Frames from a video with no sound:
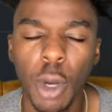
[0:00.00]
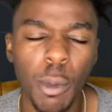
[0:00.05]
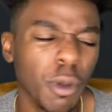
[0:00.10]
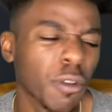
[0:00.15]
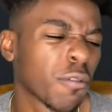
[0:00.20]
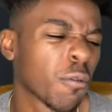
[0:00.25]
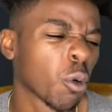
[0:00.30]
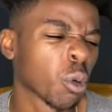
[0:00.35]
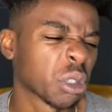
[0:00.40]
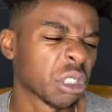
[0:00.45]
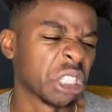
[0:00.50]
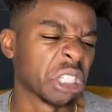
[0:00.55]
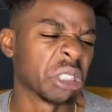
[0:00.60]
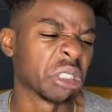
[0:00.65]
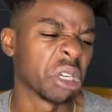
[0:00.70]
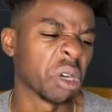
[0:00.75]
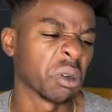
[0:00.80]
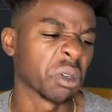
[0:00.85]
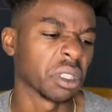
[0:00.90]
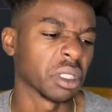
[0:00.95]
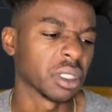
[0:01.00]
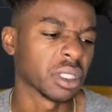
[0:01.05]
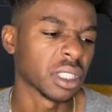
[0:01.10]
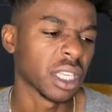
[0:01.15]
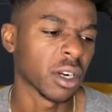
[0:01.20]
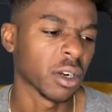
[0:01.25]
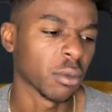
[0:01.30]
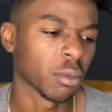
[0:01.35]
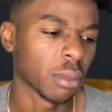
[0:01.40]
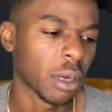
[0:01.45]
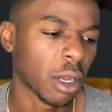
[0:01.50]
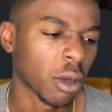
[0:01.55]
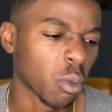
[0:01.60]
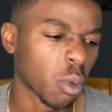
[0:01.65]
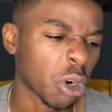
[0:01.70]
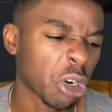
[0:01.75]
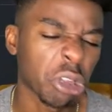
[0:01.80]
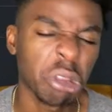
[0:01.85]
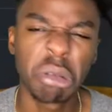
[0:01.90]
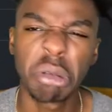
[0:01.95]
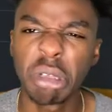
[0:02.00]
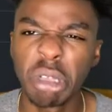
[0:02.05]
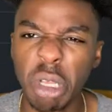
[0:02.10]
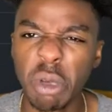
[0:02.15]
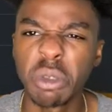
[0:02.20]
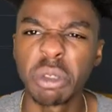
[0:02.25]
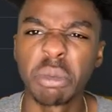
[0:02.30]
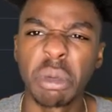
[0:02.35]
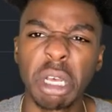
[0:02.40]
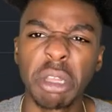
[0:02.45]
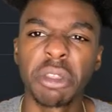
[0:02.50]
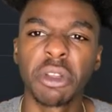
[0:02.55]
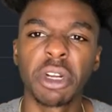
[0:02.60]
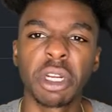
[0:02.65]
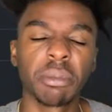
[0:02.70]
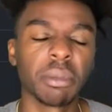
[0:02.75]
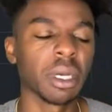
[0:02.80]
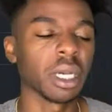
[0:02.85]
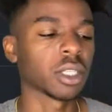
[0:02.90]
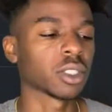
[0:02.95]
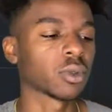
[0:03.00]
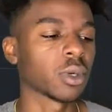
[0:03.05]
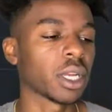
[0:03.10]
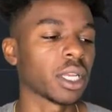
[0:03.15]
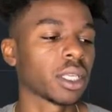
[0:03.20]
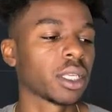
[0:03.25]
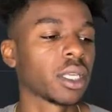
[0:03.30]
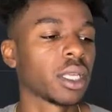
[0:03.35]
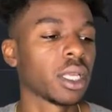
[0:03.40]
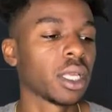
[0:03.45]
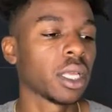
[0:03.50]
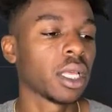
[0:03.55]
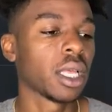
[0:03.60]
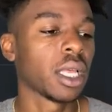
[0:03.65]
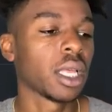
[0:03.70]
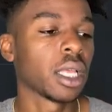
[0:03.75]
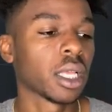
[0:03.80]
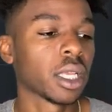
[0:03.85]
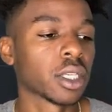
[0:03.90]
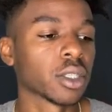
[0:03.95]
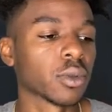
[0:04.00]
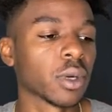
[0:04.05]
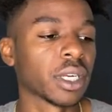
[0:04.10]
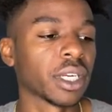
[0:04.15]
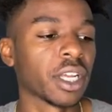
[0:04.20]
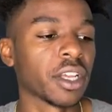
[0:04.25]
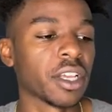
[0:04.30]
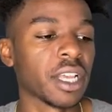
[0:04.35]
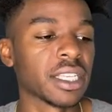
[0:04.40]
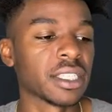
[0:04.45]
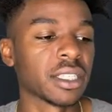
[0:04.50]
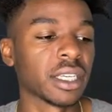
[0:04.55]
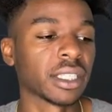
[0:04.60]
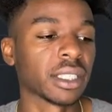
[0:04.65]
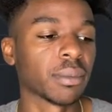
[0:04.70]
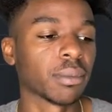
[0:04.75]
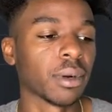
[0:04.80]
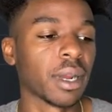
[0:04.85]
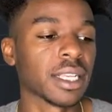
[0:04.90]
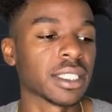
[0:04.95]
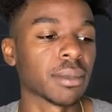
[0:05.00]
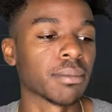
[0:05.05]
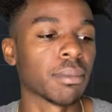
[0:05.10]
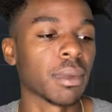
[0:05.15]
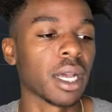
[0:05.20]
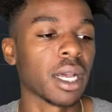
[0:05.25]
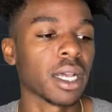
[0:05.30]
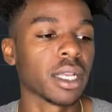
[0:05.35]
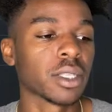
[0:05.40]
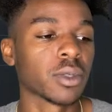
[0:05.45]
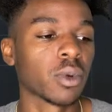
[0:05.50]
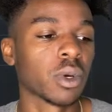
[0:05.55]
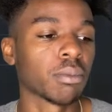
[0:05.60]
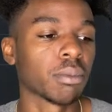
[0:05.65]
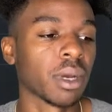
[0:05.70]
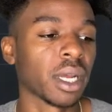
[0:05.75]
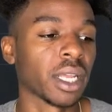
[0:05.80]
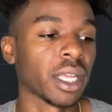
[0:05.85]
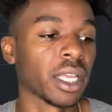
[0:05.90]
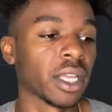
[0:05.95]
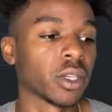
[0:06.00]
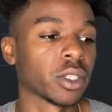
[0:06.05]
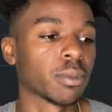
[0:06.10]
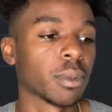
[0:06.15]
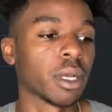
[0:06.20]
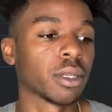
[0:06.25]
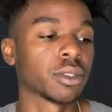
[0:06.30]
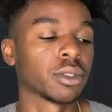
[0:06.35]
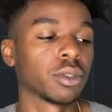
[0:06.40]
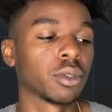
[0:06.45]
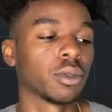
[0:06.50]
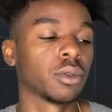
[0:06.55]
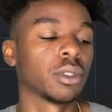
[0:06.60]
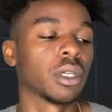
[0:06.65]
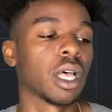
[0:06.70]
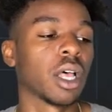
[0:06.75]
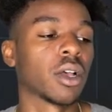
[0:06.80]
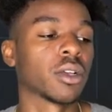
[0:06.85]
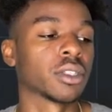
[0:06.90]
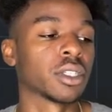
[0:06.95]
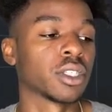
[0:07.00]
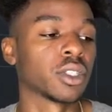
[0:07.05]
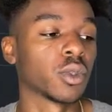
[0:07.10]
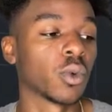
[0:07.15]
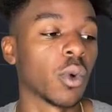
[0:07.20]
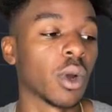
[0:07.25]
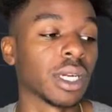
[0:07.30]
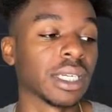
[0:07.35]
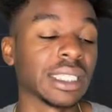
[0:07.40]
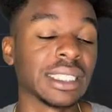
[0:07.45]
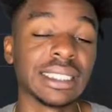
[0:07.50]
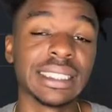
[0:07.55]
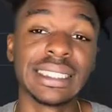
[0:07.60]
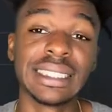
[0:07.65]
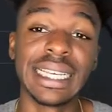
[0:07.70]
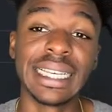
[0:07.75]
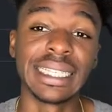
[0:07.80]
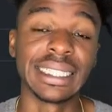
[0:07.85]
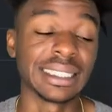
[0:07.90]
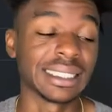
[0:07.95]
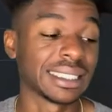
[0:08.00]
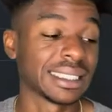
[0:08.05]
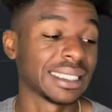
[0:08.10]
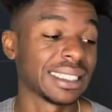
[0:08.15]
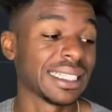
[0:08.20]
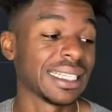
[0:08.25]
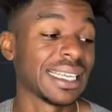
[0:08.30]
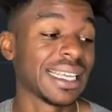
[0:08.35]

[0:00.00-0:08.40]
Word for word: almost 14 tokens that are about worth close to about 30 bucks, right? Because right now you guys look at the price of Minds, one mine equals about $2.20.